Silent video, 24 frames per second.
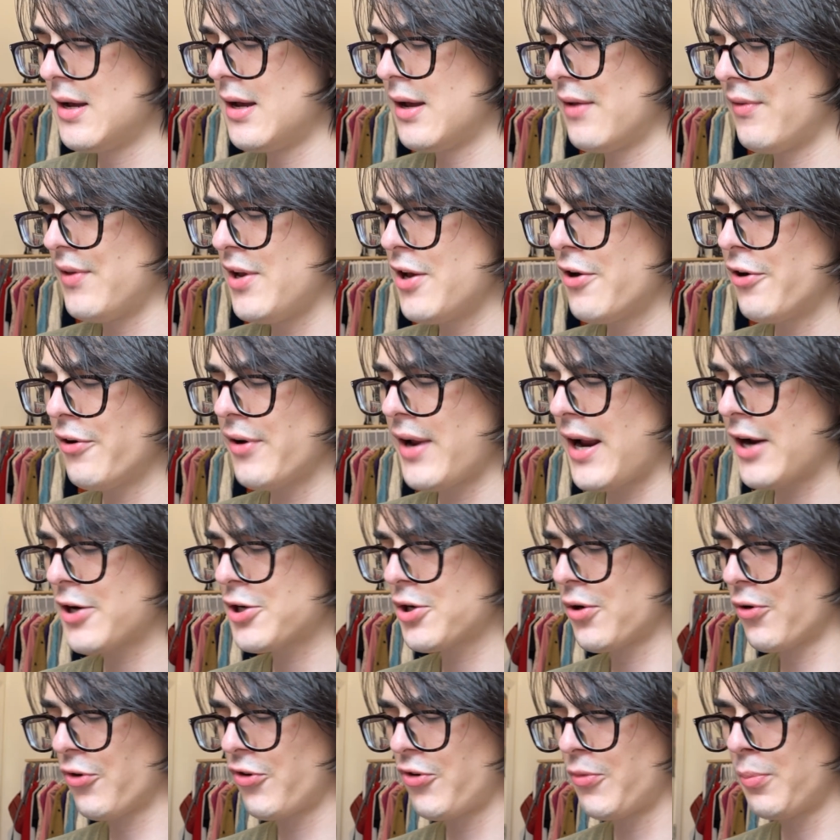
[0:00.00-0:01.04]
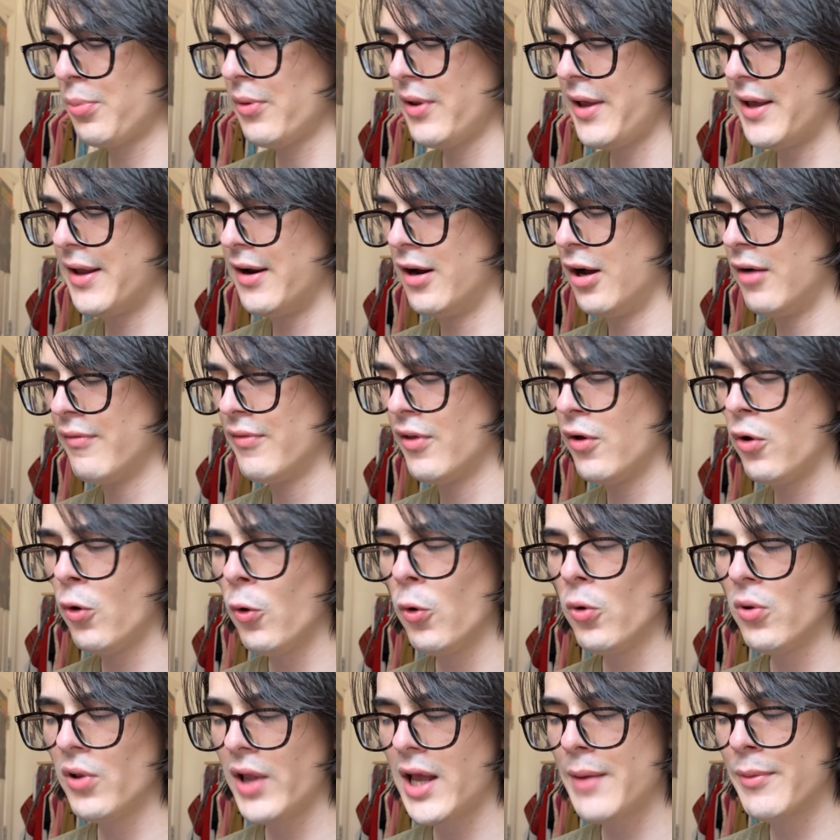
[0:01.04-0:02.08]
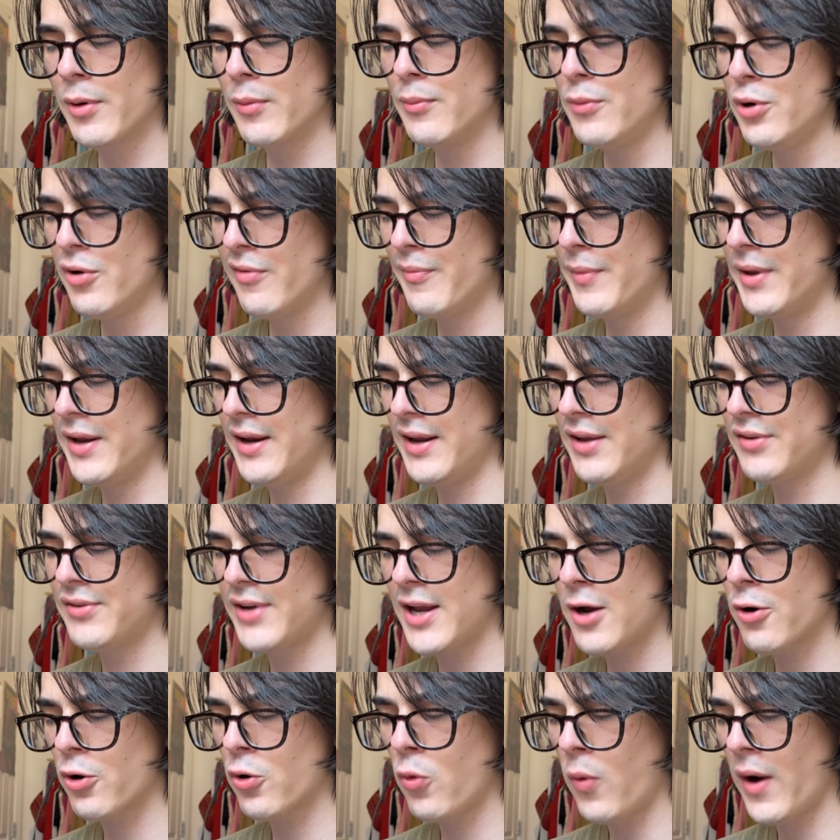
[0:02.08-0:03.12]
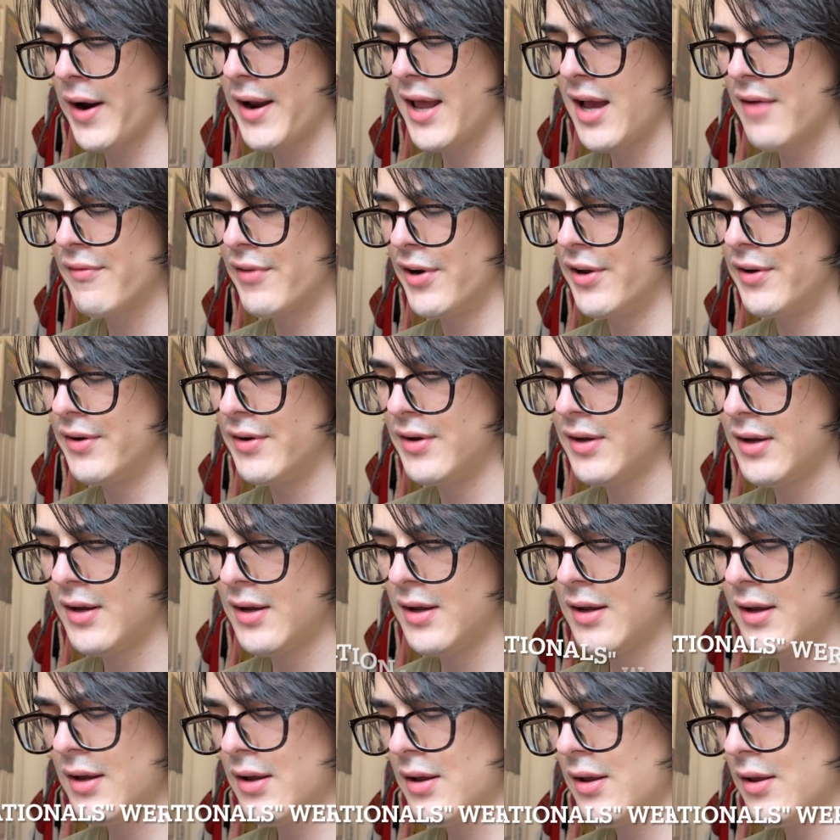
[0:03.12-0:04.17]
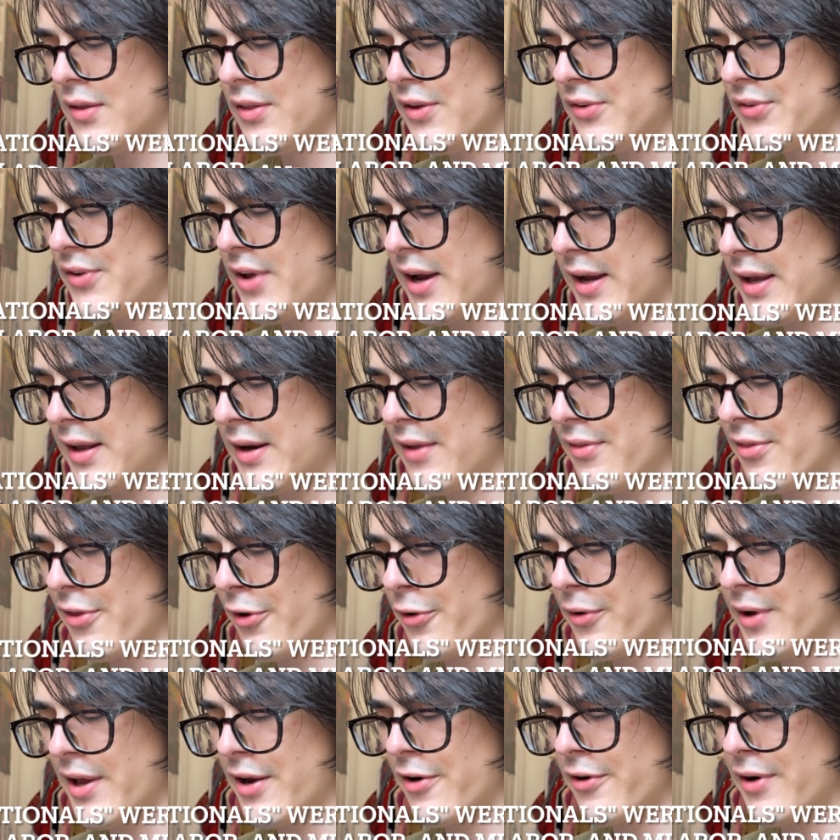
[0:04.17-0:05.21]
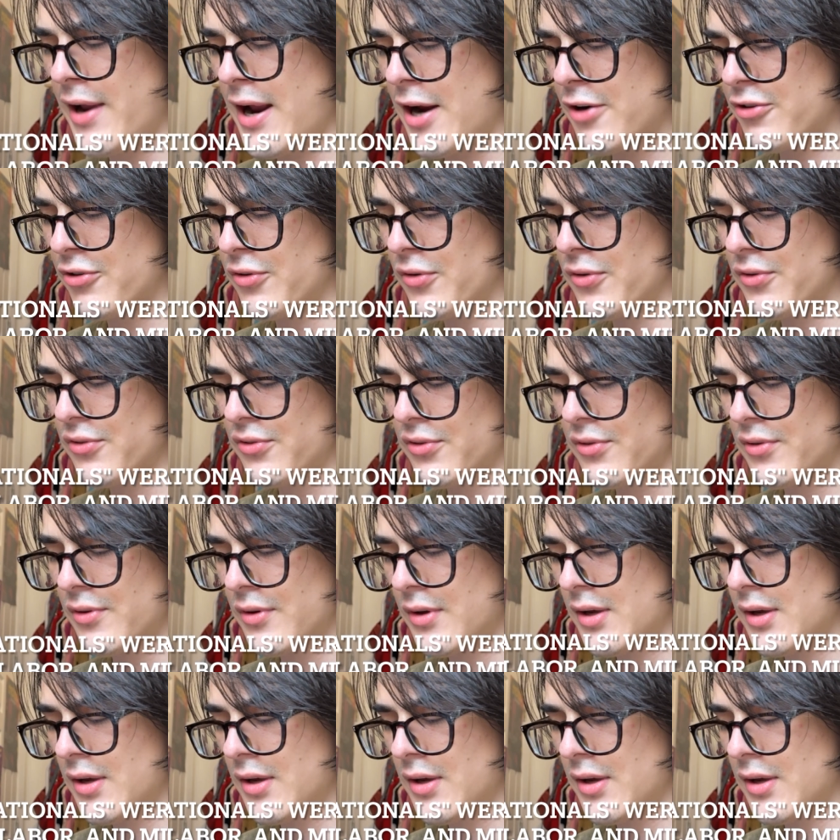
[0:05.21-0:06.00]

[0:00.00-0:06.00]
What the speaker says: The international split of the whole labor movement is now quite evident, the Second and Third Internationals.